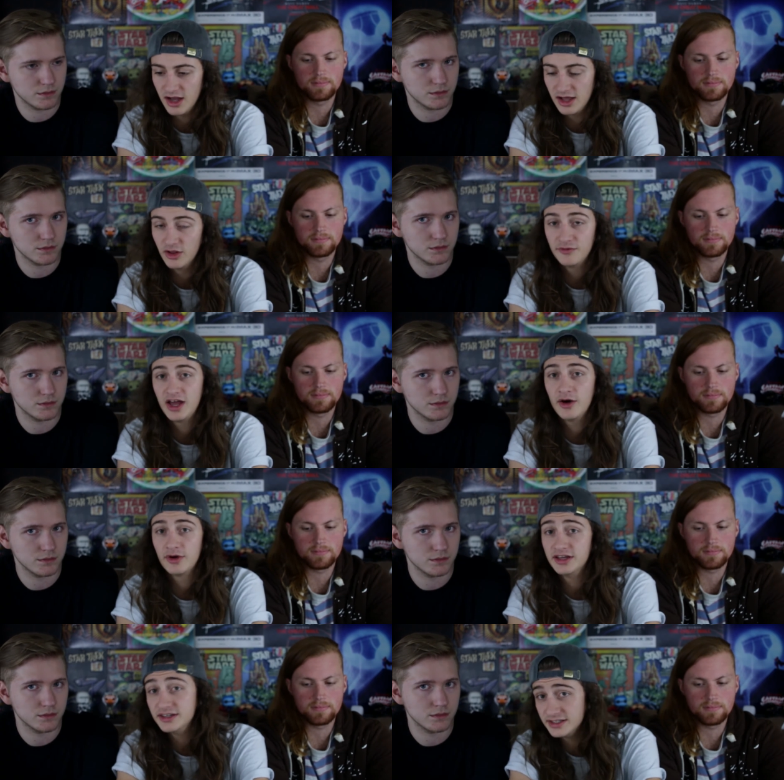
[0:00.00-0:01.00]
Speaker 1: I loved how
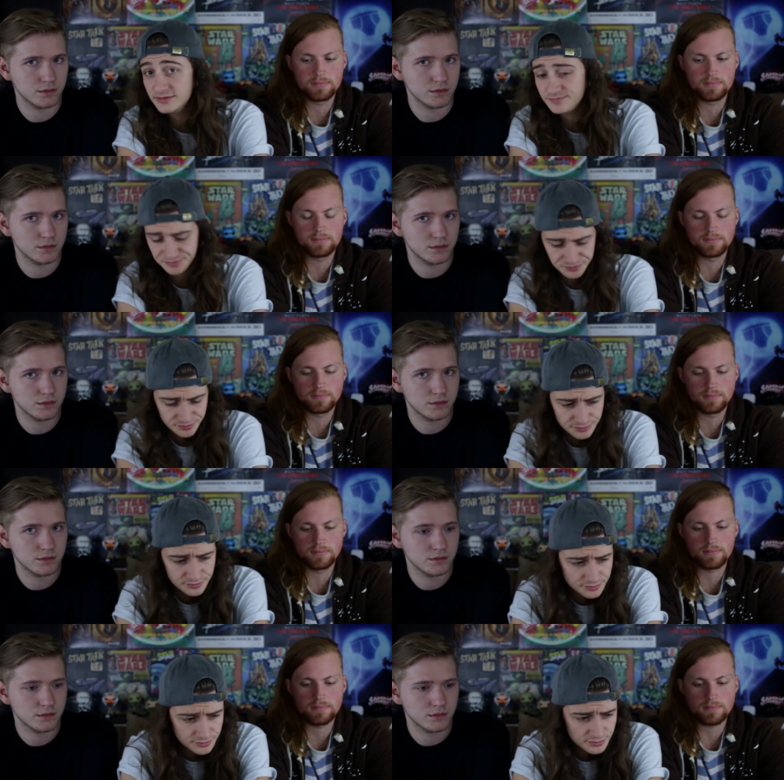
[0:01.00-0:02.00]
it ended.
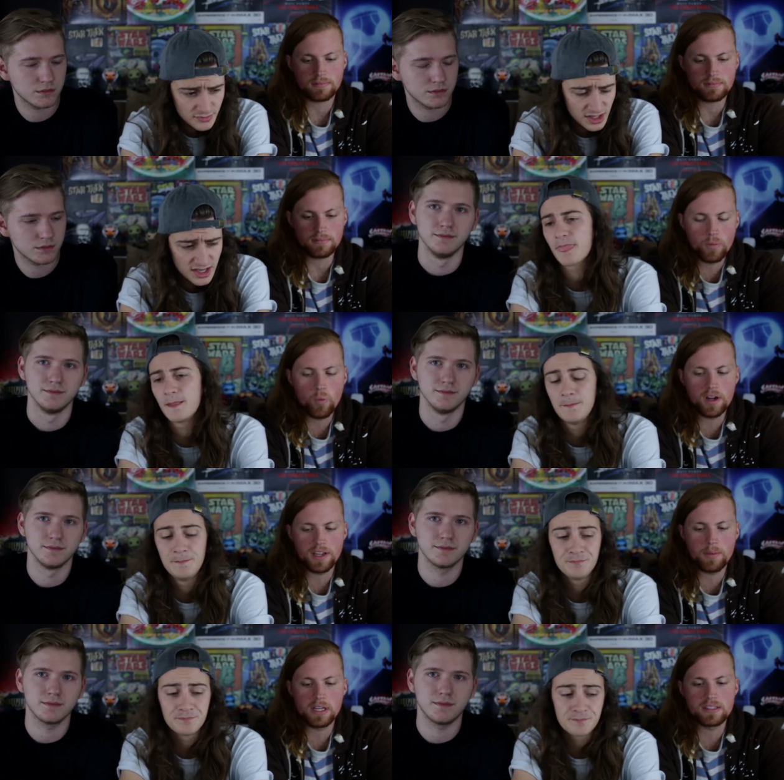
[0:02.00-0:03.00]
What
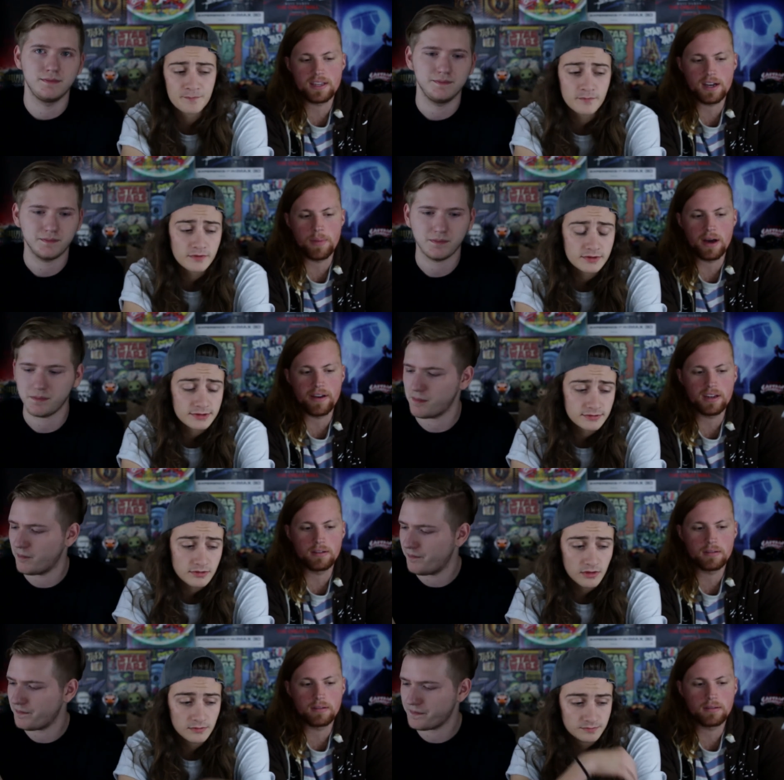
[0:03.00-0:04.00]
Damien said about it,
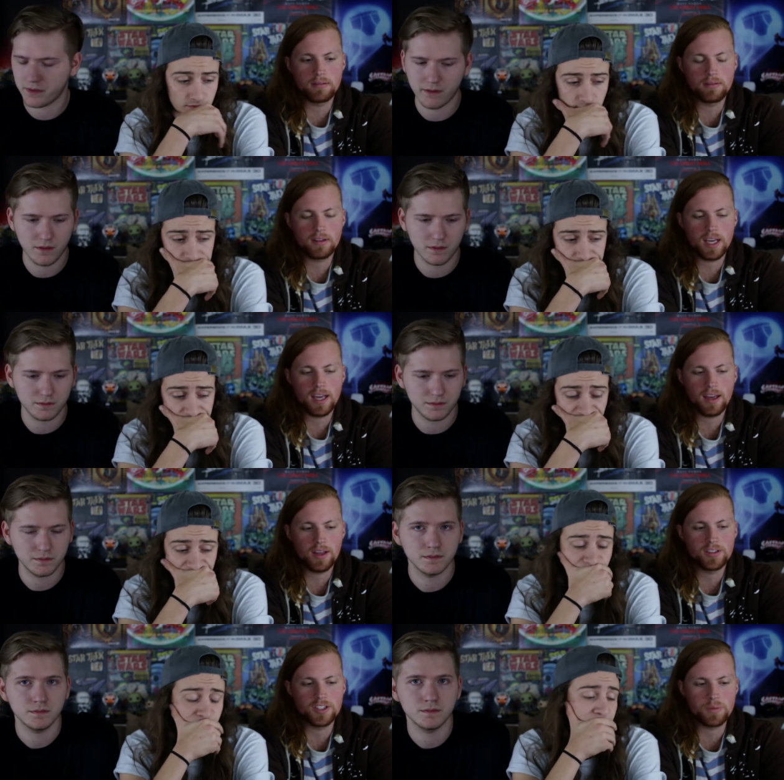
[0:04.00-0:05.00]

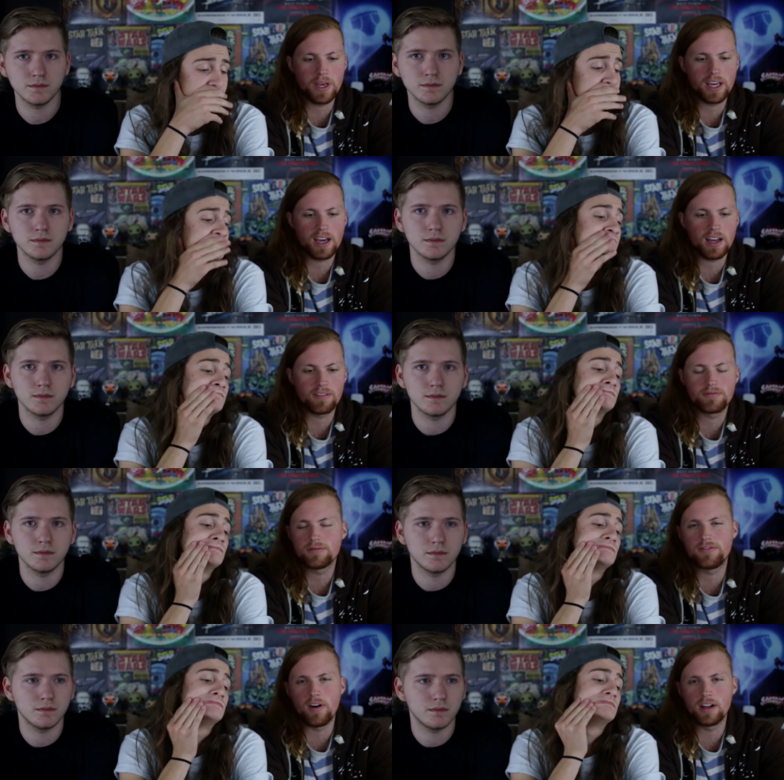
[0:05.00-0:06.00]
just being kind of
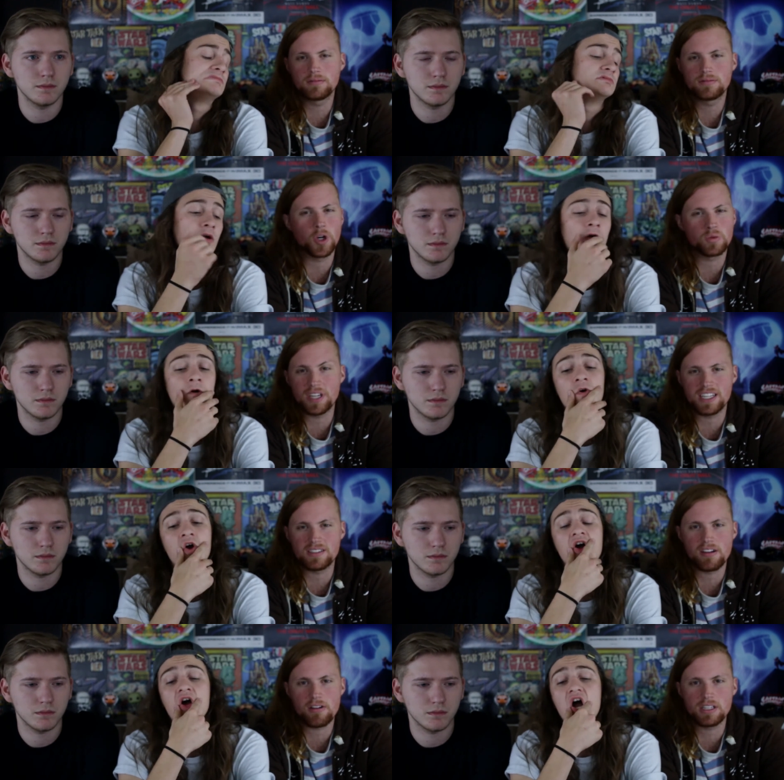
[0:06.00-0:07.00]
fun. Don't take it
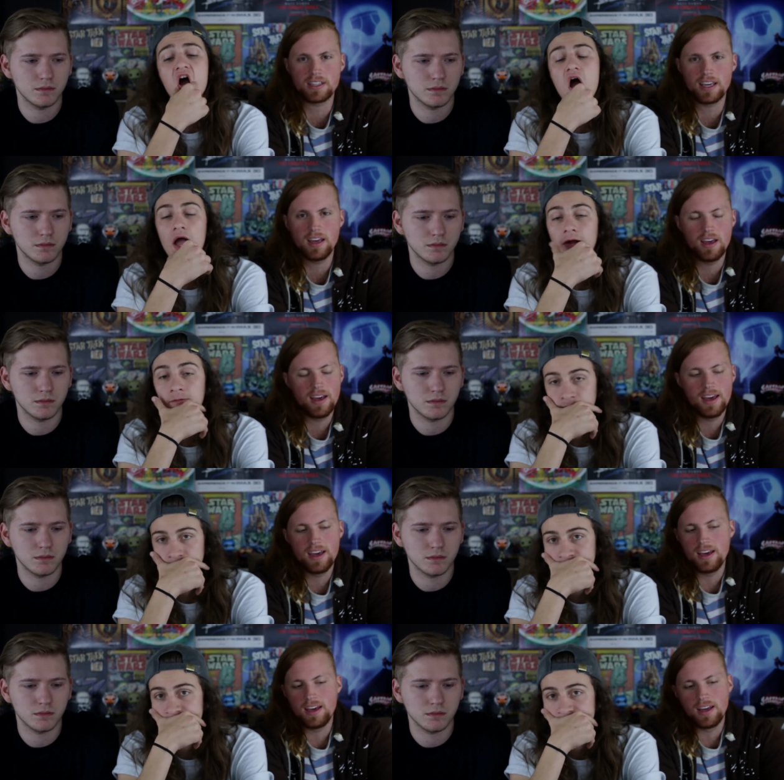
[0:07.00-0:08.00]
seriously.
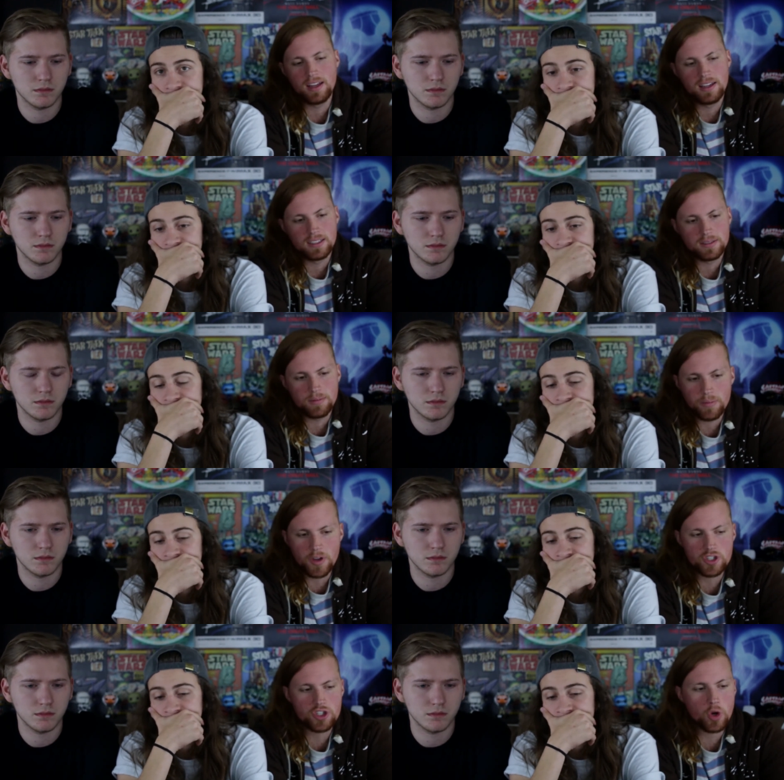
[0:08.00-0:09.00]

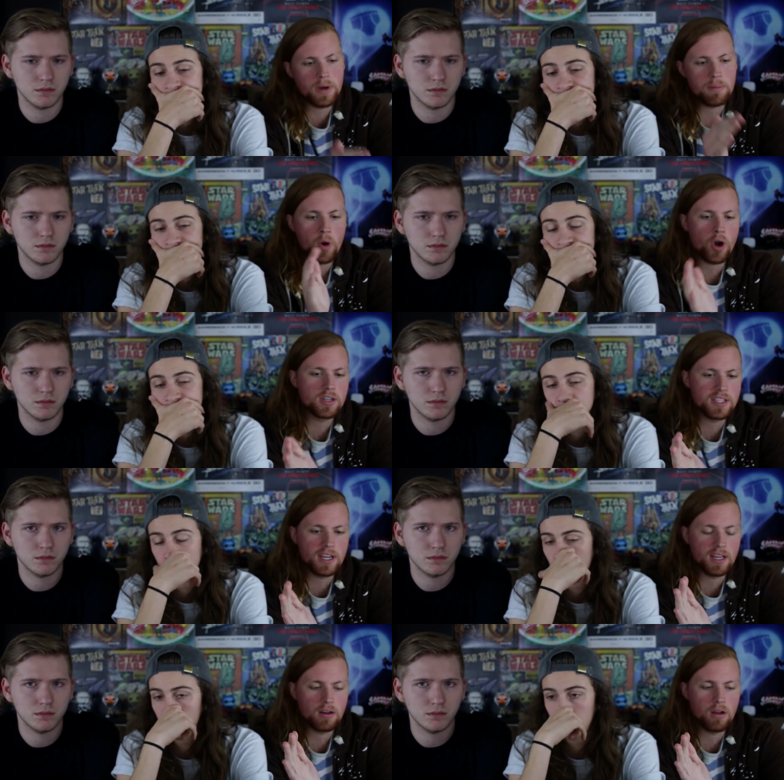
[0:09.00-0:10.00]
There's so many parts
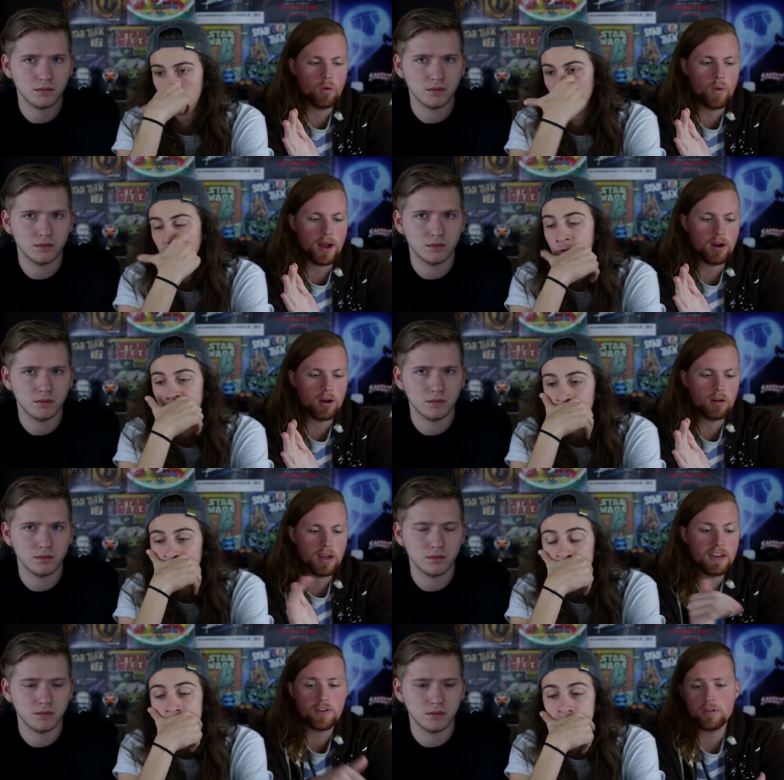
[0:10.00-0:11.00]
in it where
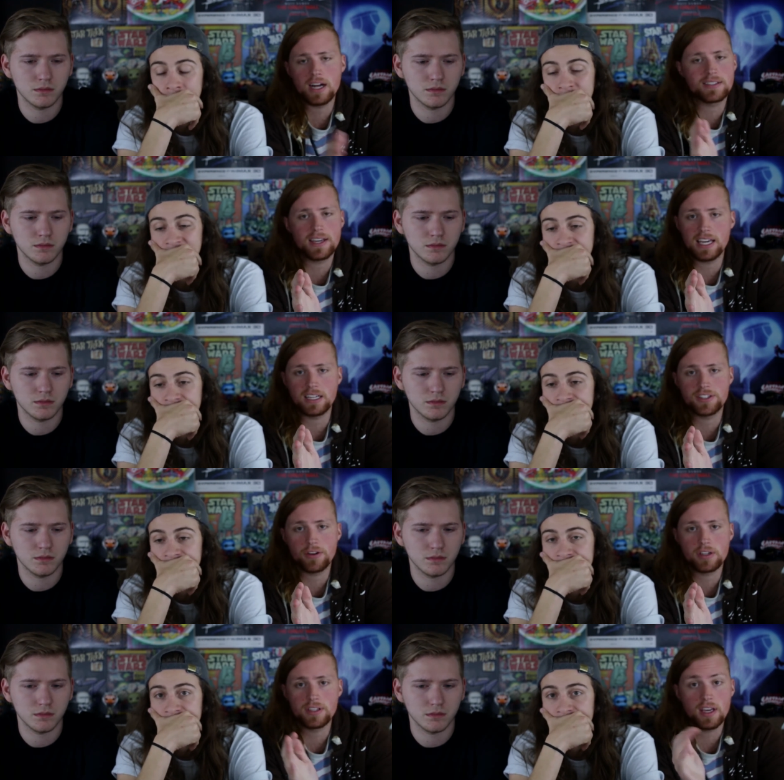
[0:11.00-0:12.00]
if you're not taking it
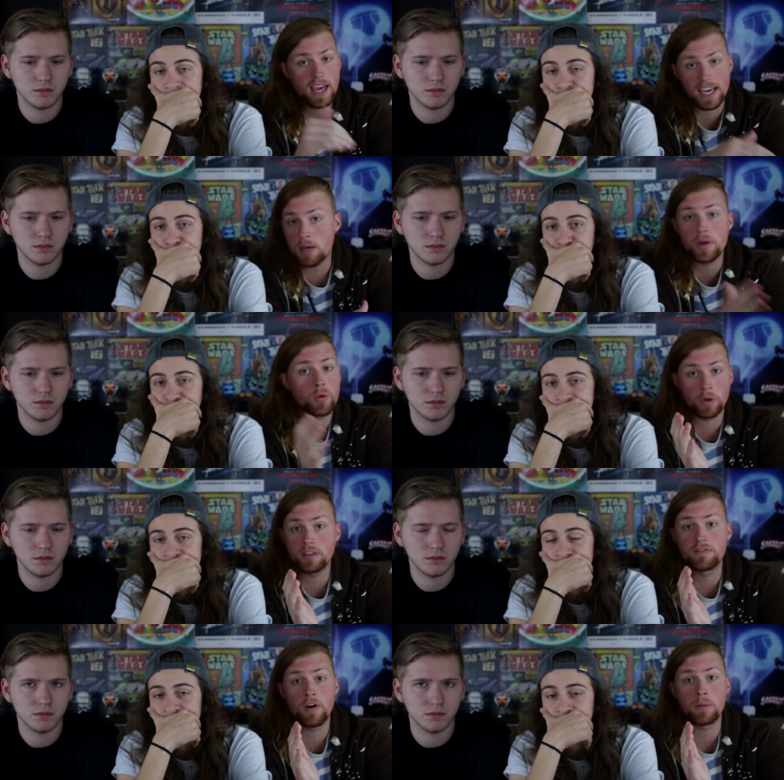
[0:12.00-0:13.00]
seriously, it can be a
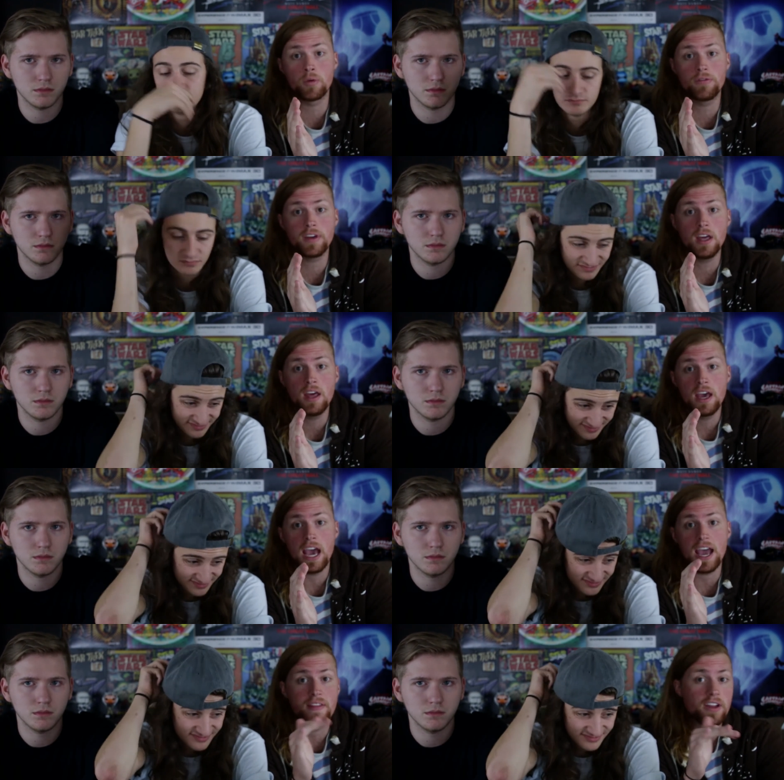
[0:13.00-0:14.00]
really fun movie,
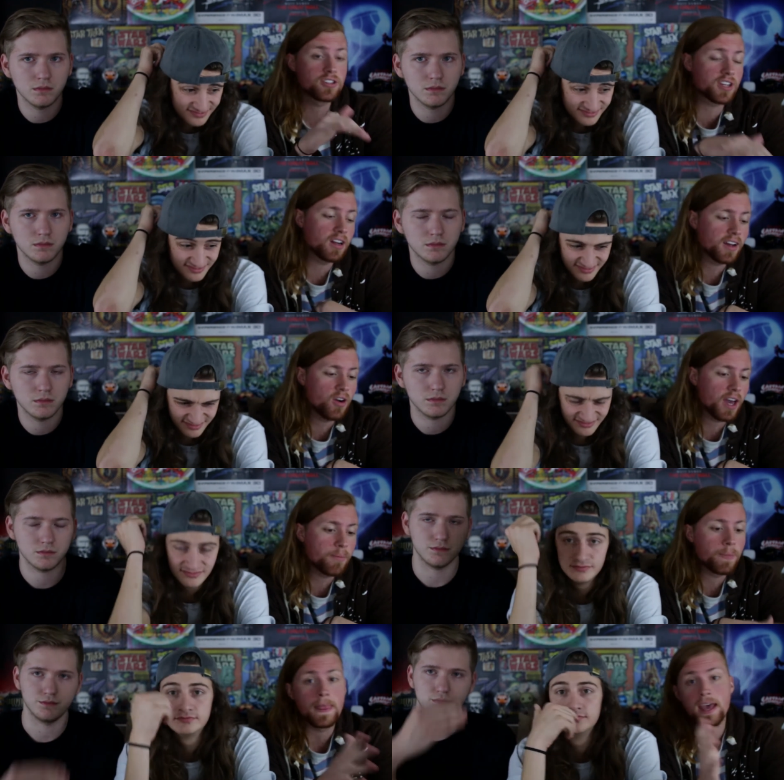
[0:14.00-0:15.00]
and then you're just kind of like, okay,